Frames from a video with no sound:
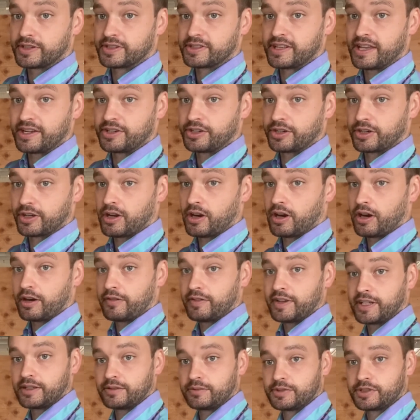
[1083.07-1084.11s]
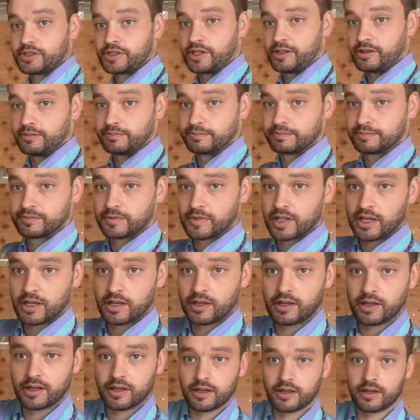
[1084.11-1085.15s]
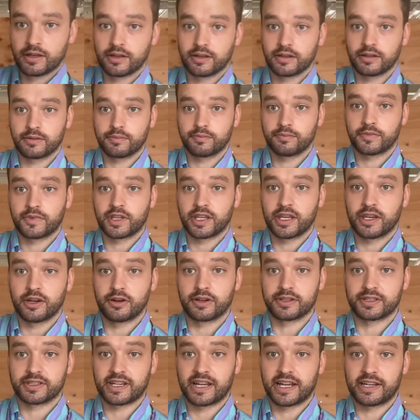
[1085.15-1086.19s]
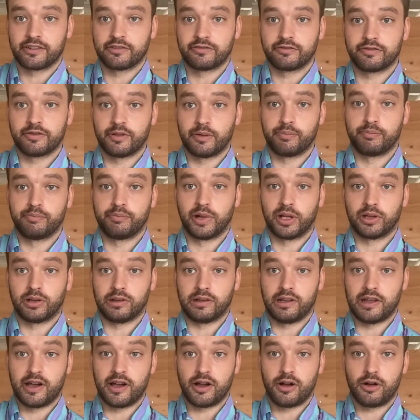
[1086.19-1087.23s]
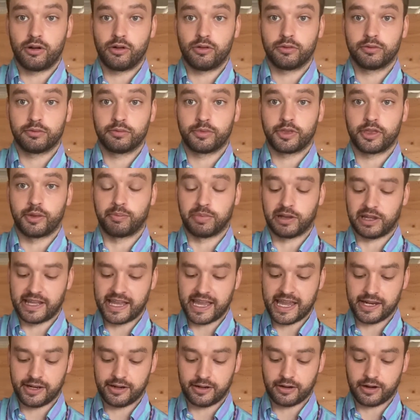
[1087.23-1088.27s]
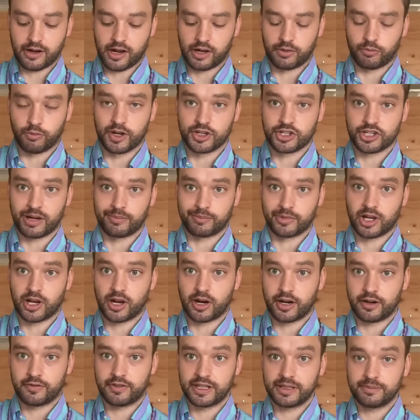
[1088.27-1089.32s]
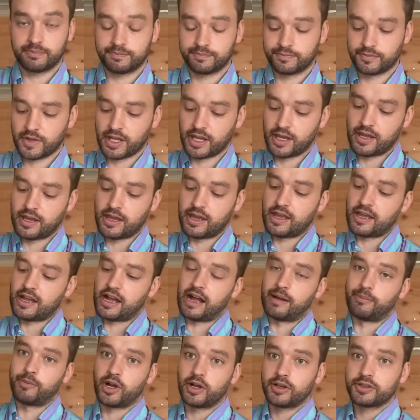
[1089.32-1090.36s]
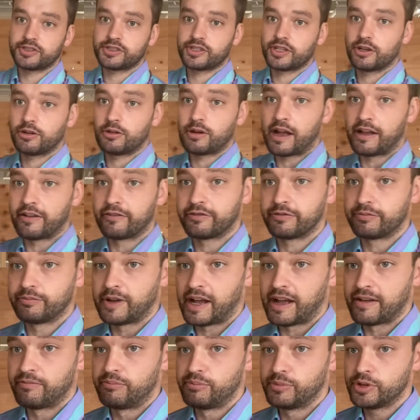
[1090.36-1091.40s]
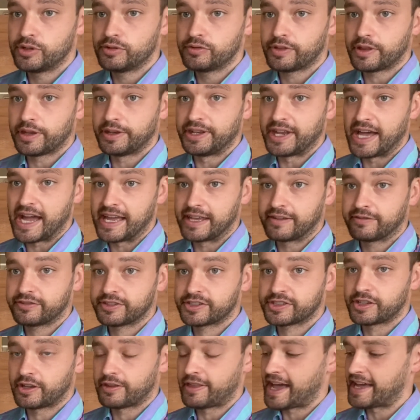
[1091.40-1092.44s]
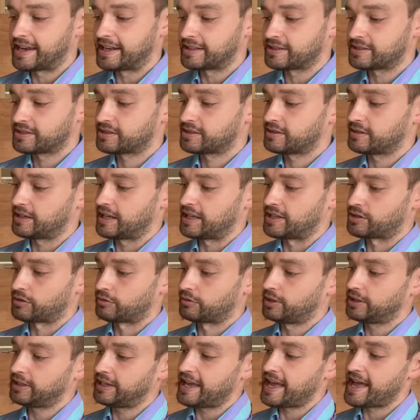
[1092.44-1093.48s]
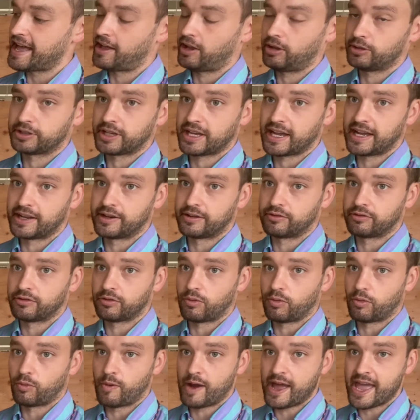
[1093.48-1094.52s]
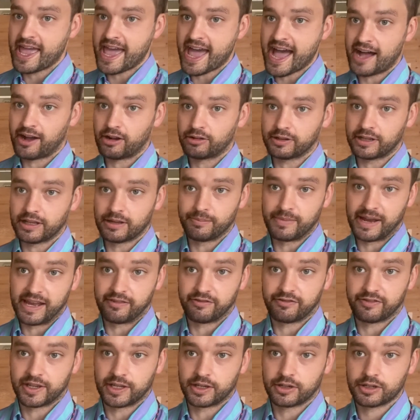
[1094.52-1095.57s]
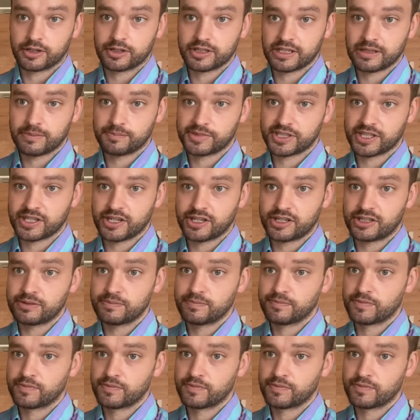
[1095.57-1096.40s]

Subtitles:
that you're carving. So here it's kind of below the plane on which I'm carving. I've moved the knife so that it's really held kind of way out in my fingertips here,